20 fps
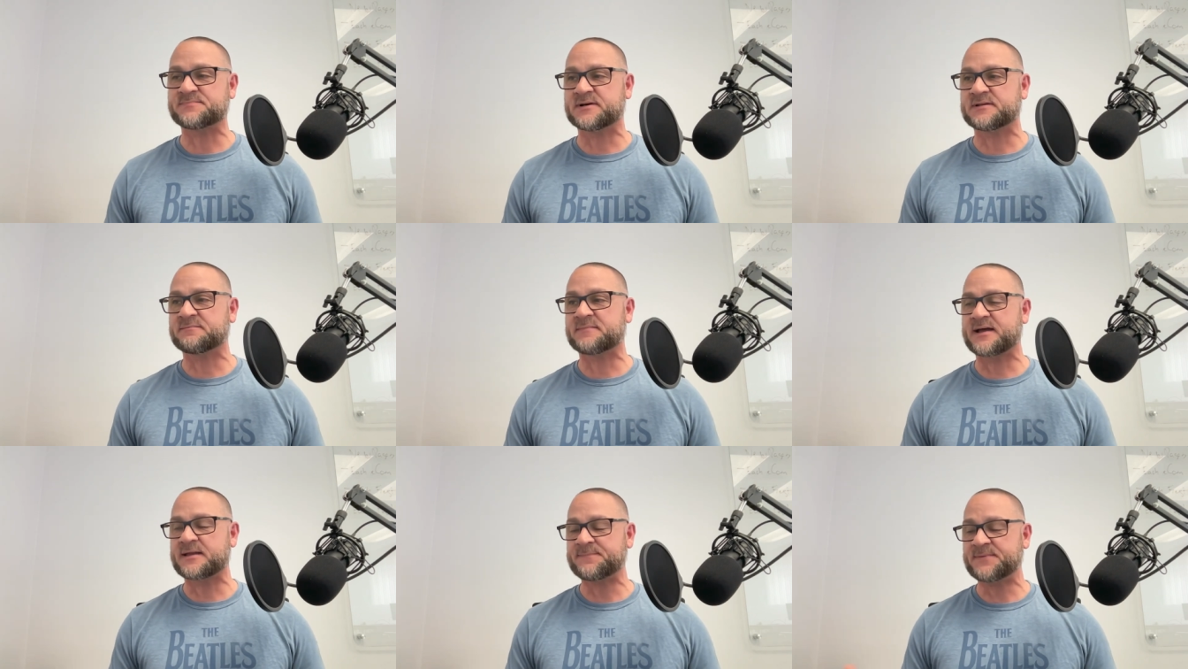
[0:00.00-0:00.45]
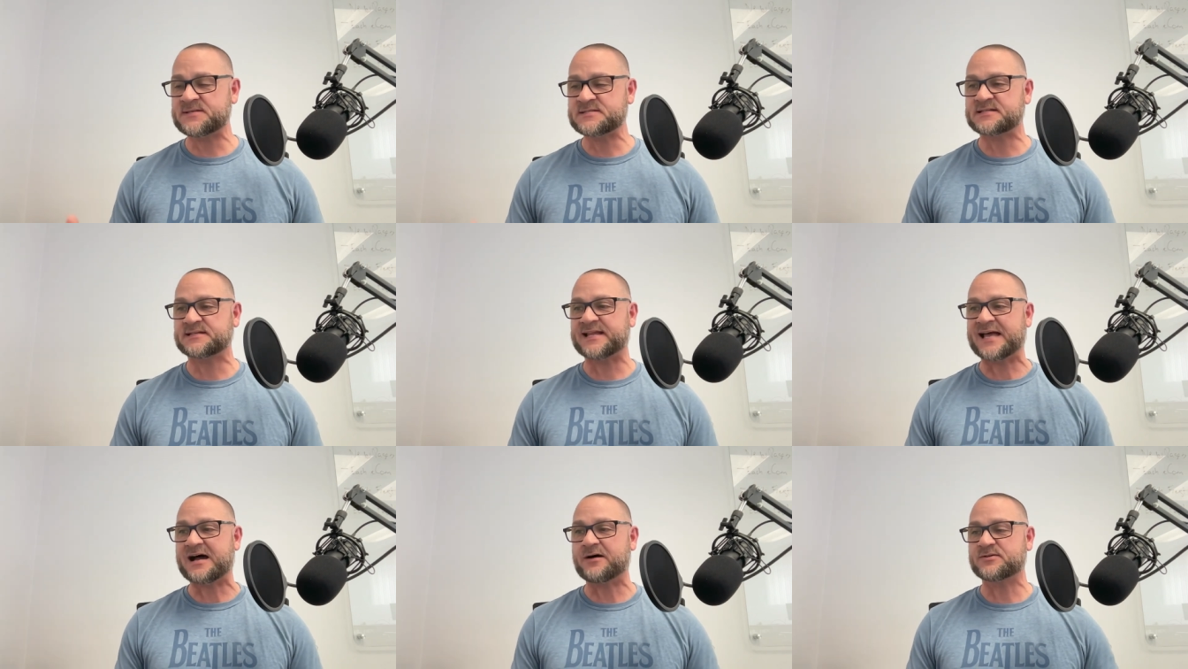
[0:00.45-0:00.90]
but my
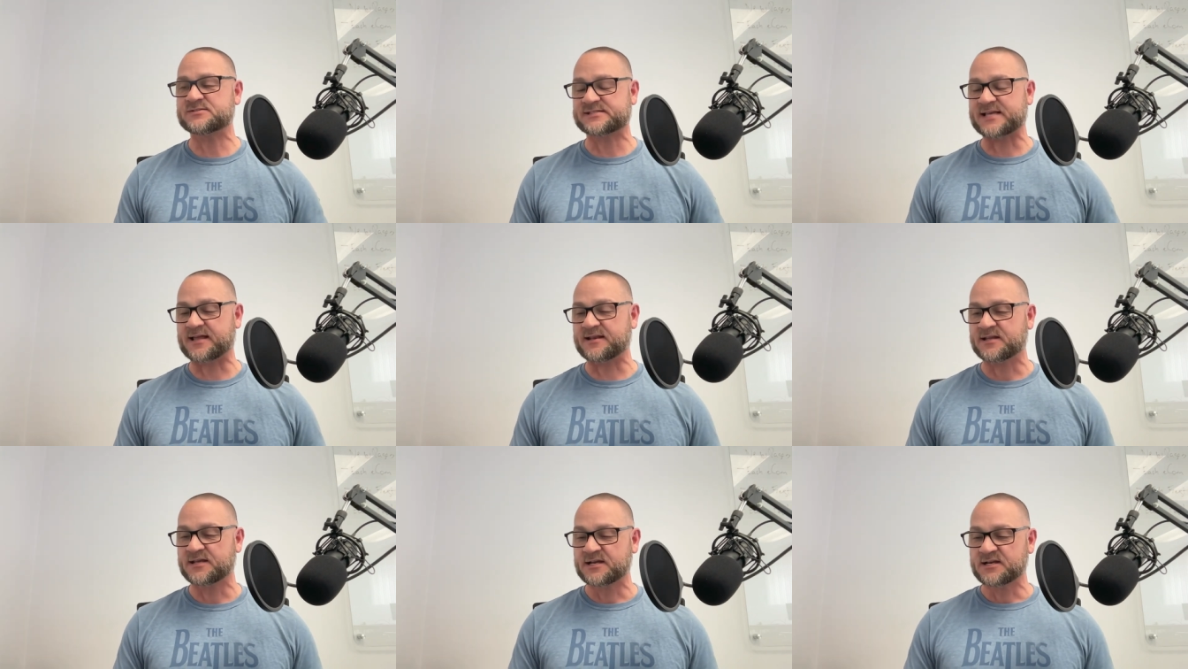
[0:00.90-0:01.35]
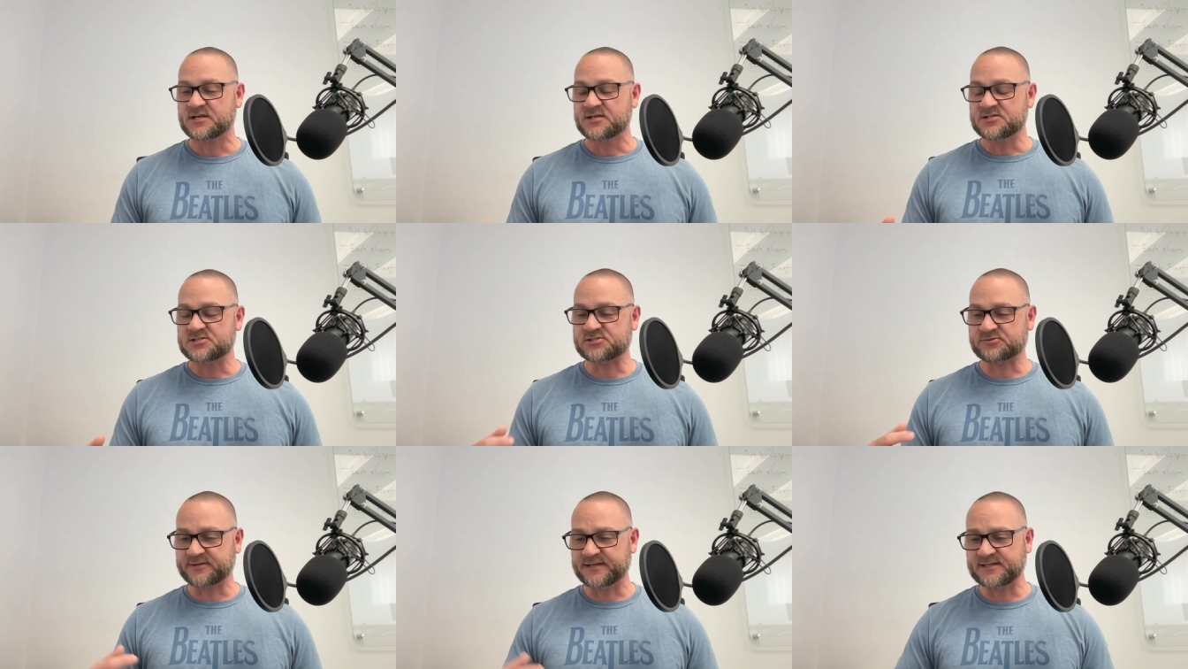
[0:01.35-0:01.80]
opinion now is that
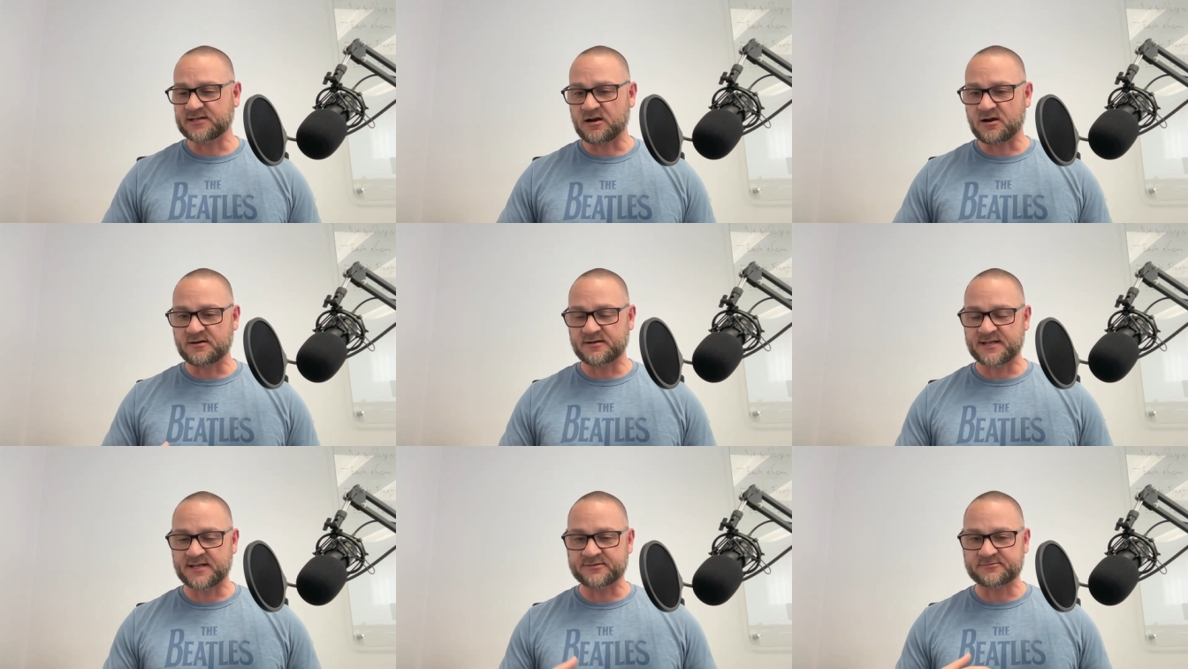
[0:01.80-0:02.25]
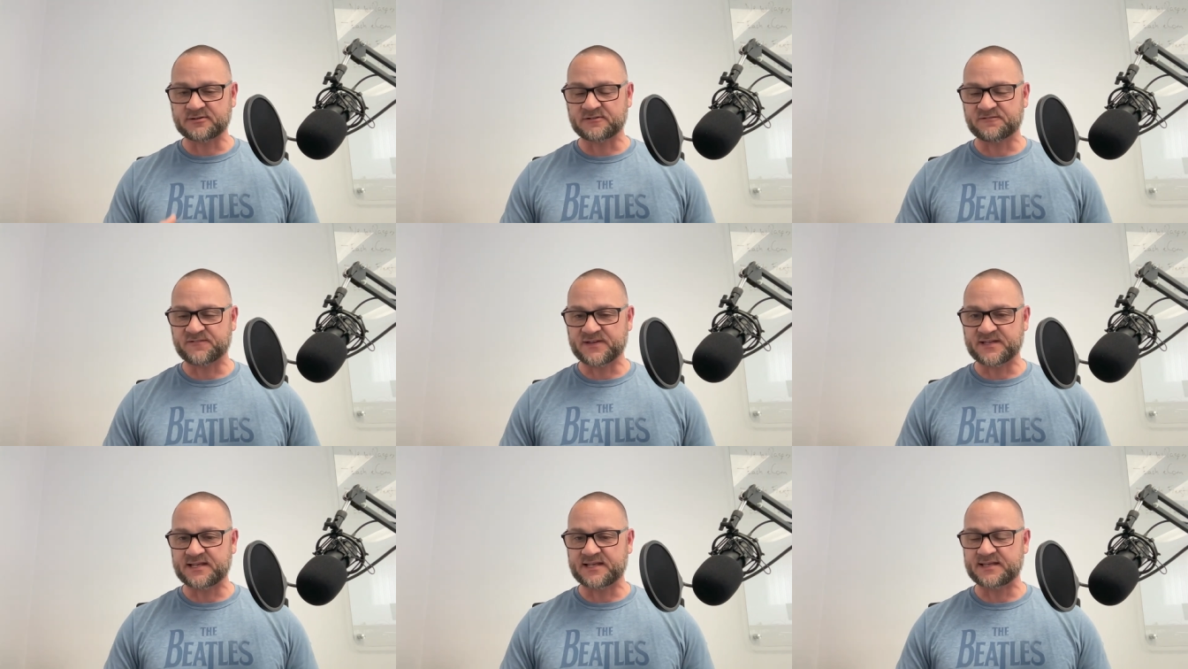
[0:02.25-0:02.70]
street art and
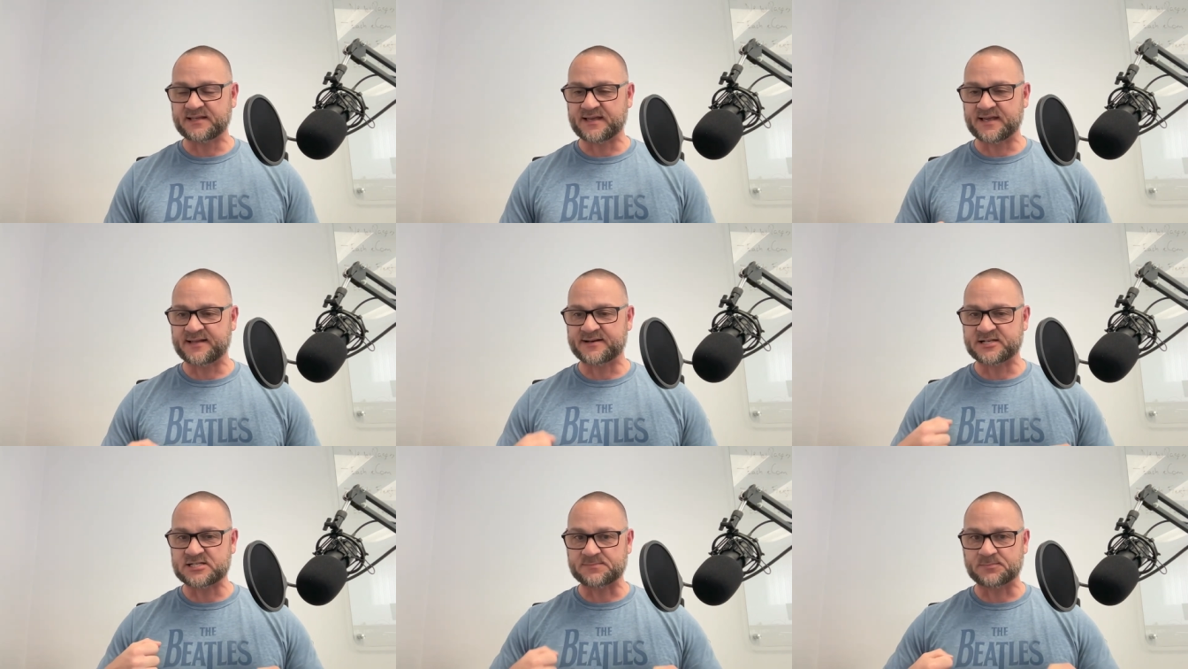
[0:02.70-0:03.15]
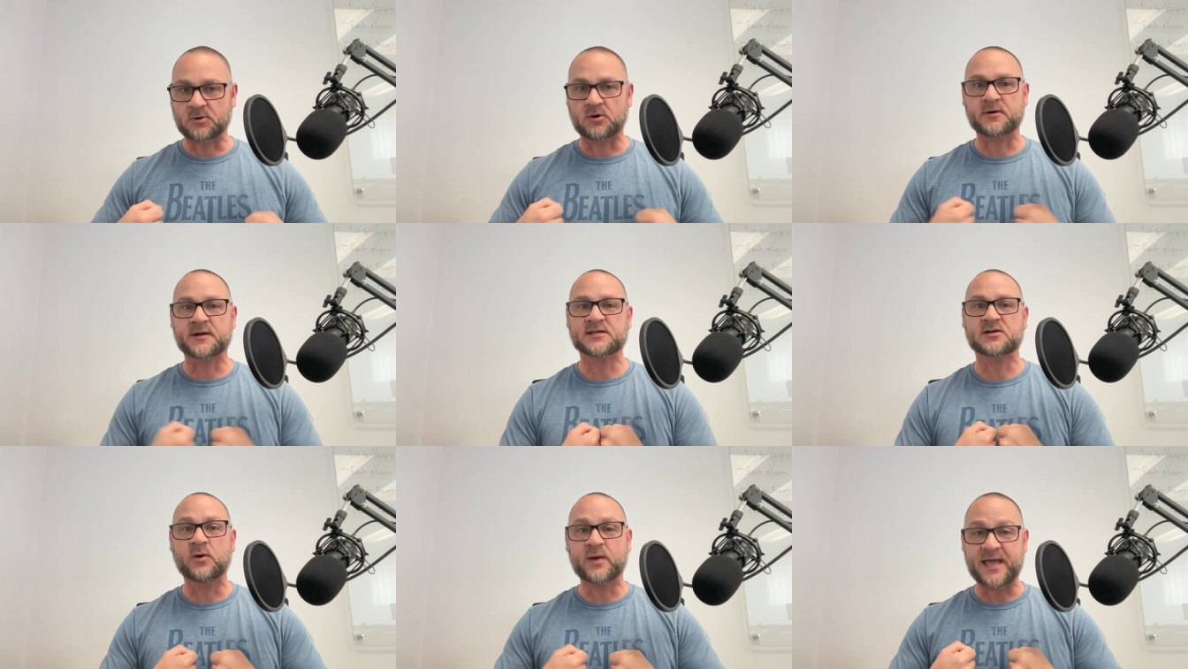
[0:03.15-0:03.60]
graffiti and
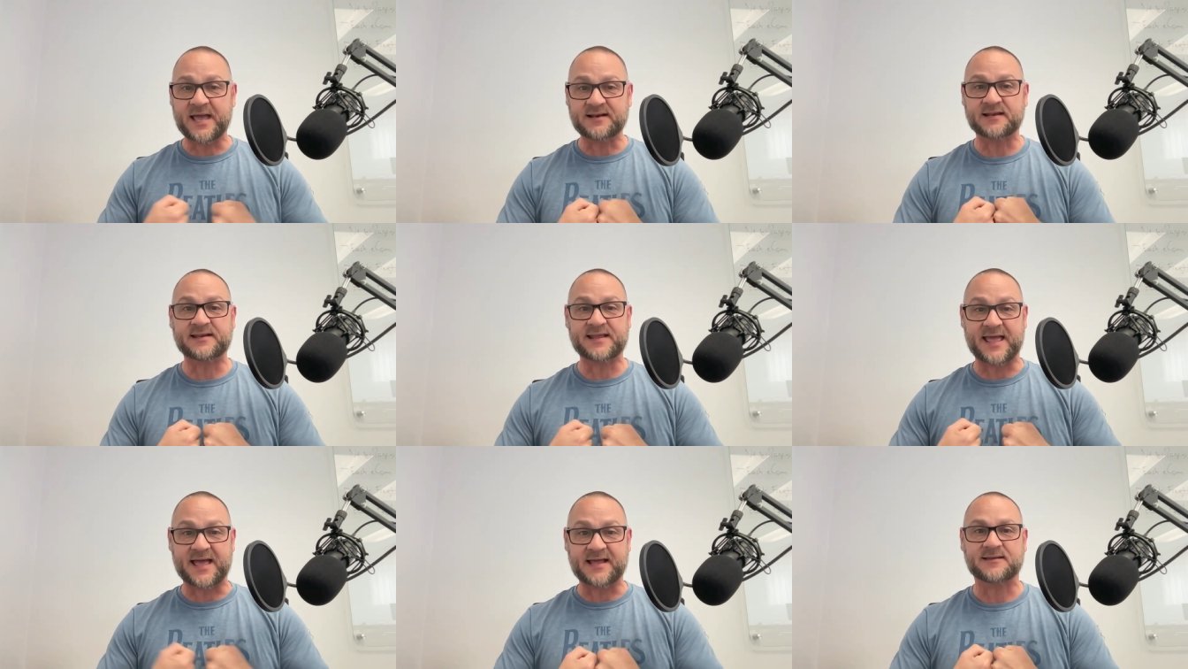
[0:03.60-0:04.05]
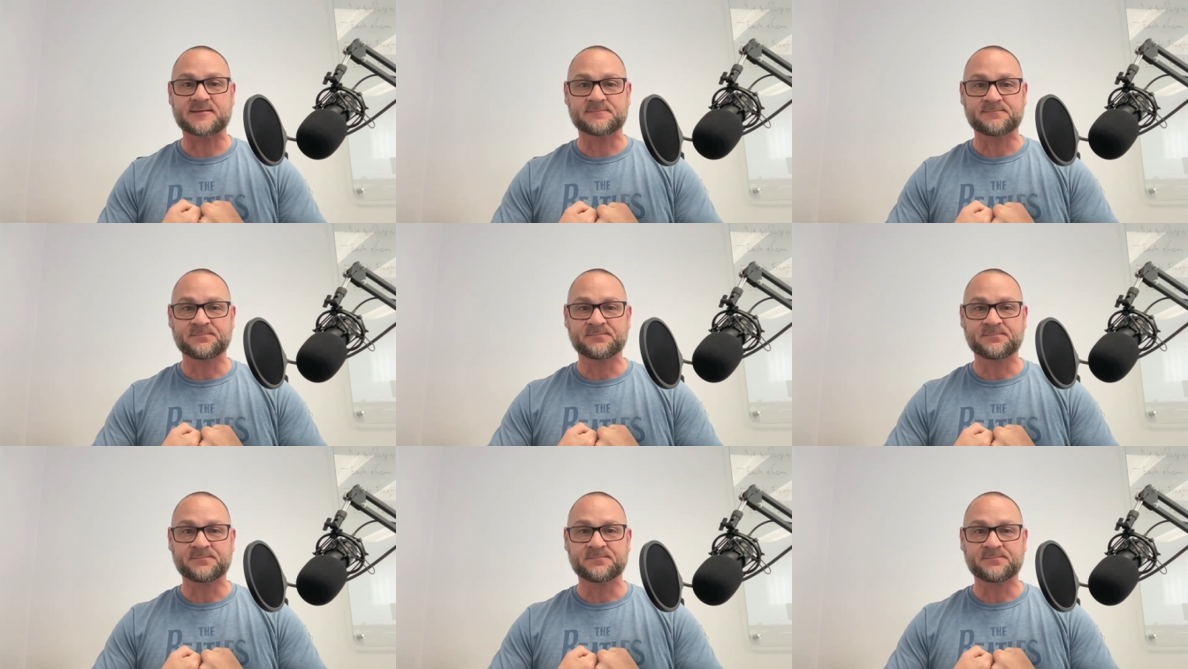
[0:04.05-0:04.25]
exploring go hand in hand.